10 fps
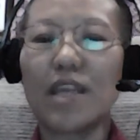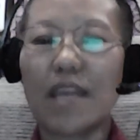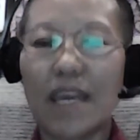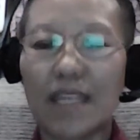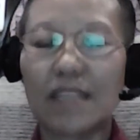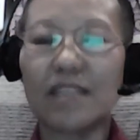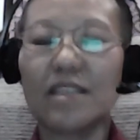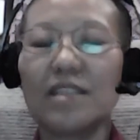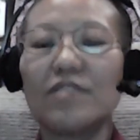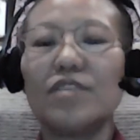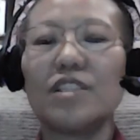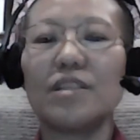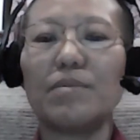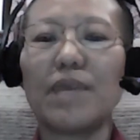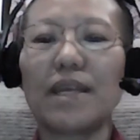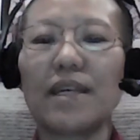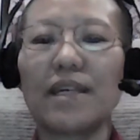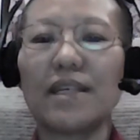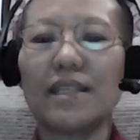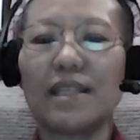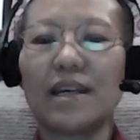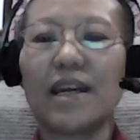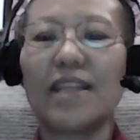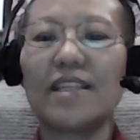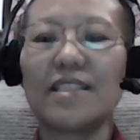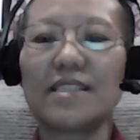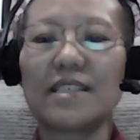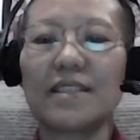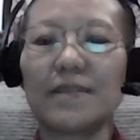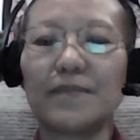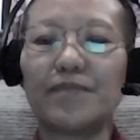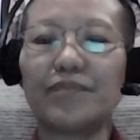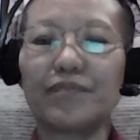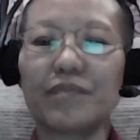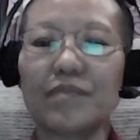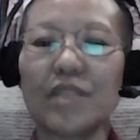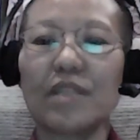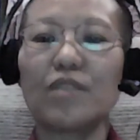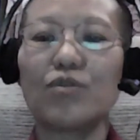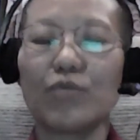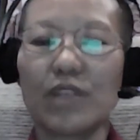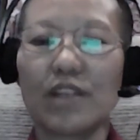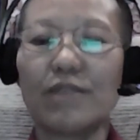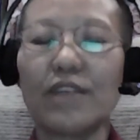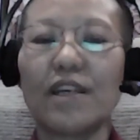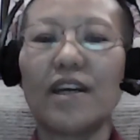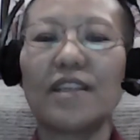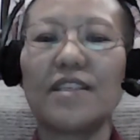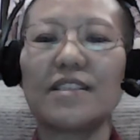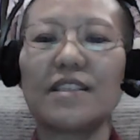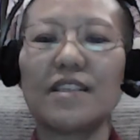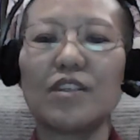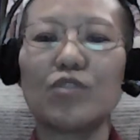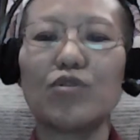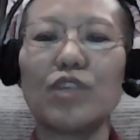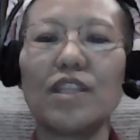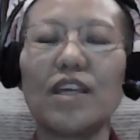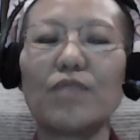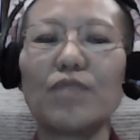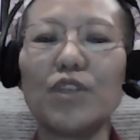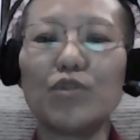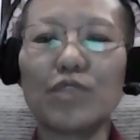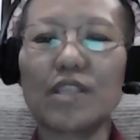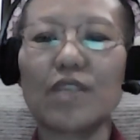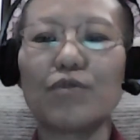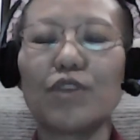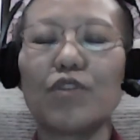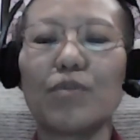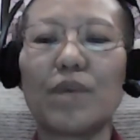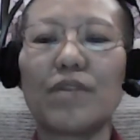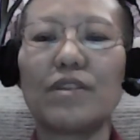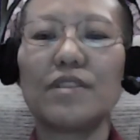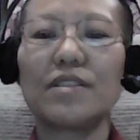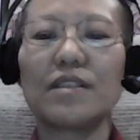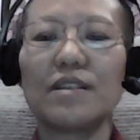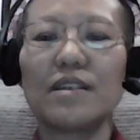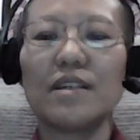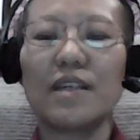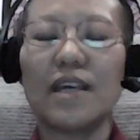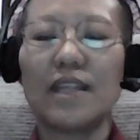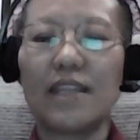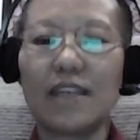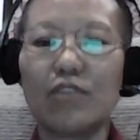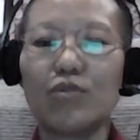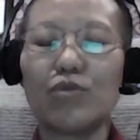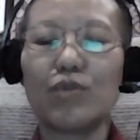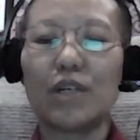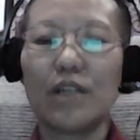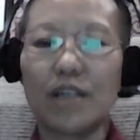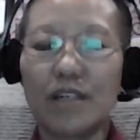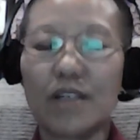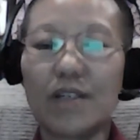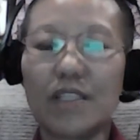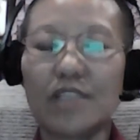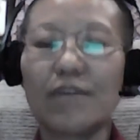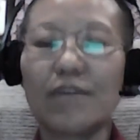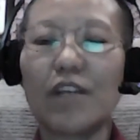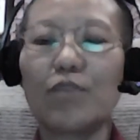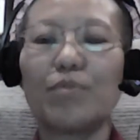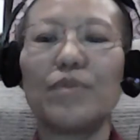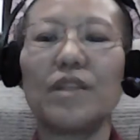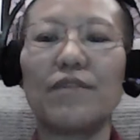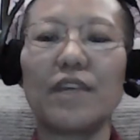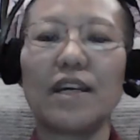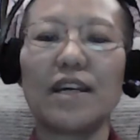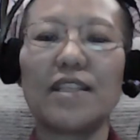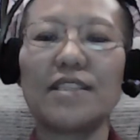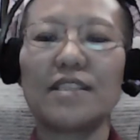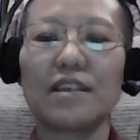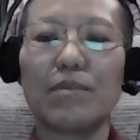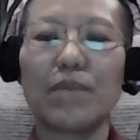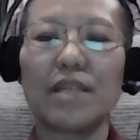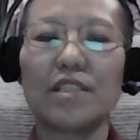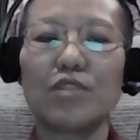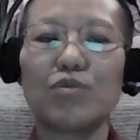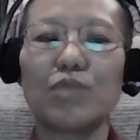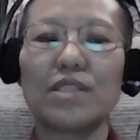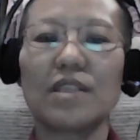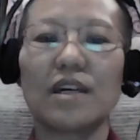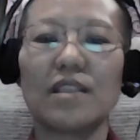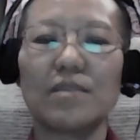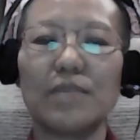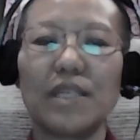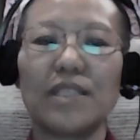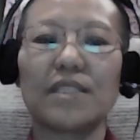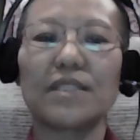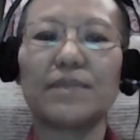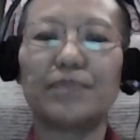and return back the kindness through the loving kindness. So in that way, you start with your parents and then you develop loving kindness and compassion towards the other beings.